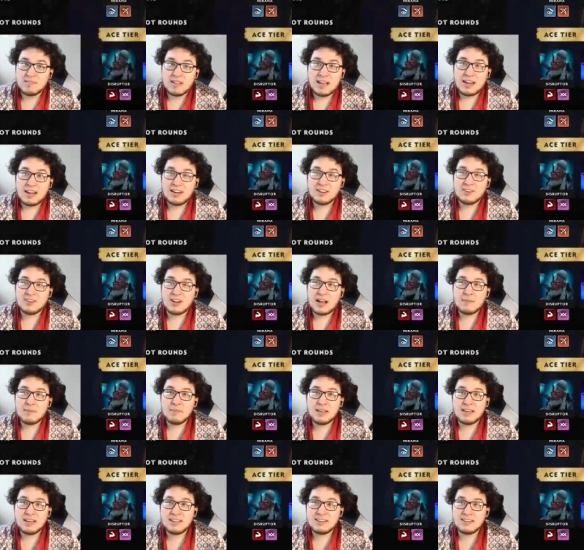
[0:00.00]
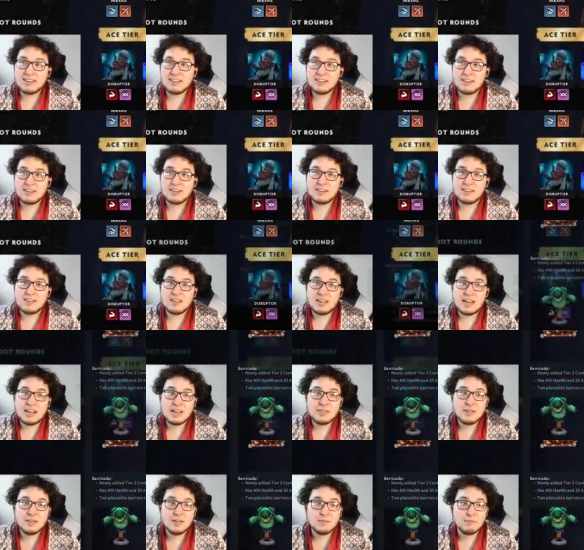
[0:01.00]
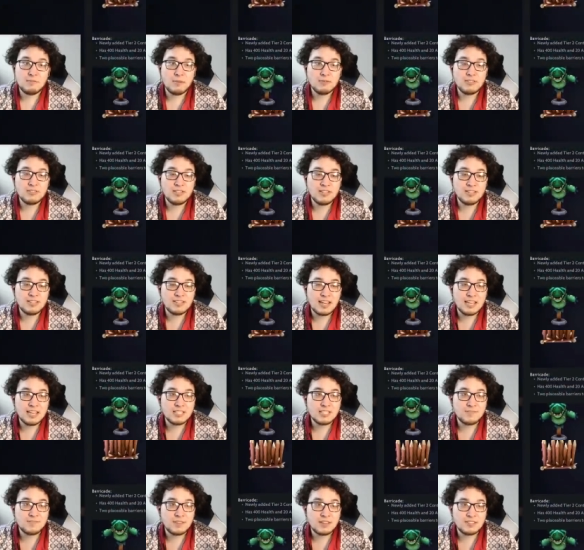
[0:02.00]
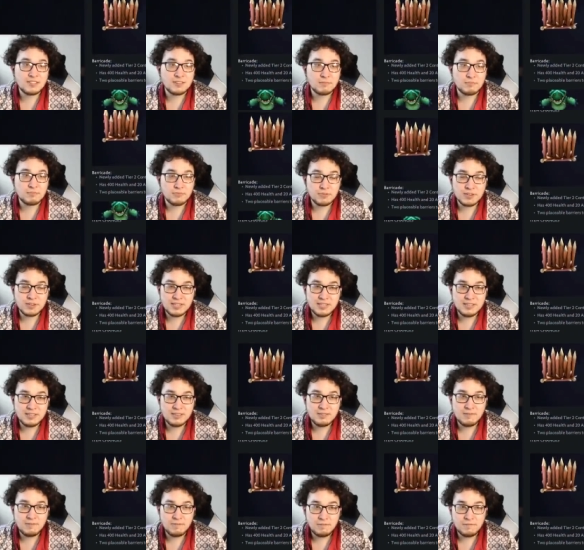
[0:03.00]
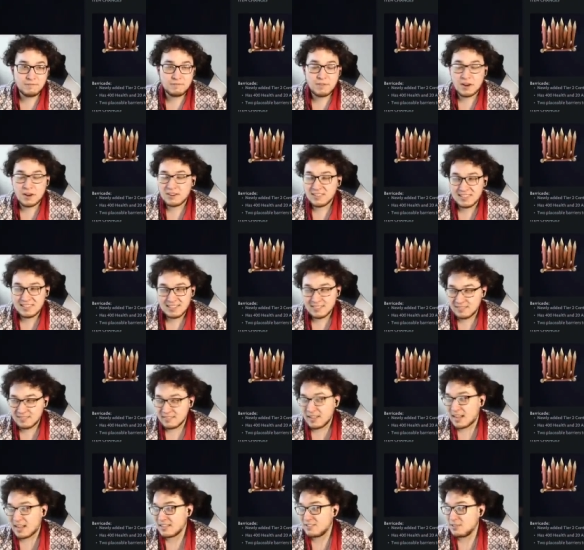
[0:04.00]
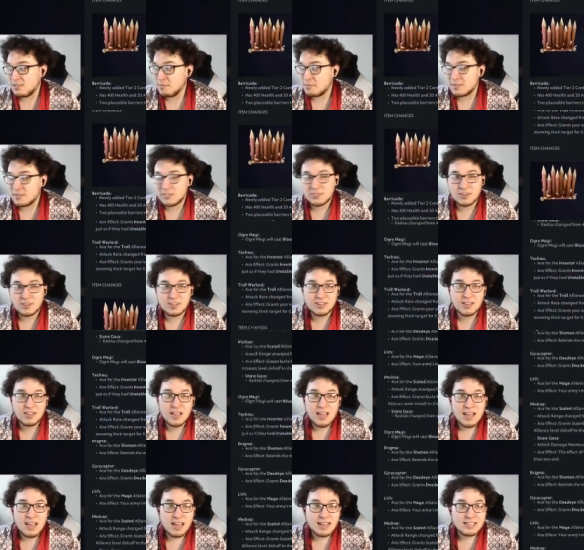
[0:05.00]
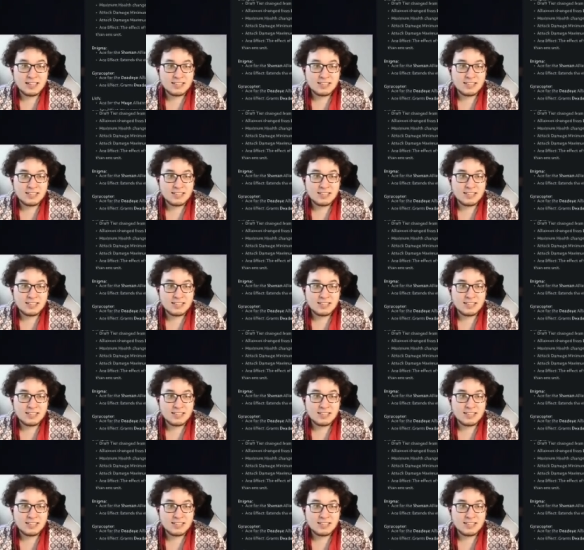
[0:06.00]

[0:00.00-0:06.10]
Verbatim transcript: I don't know. I'm not... I think most of these Ace effects are pretty fairly not super strong. I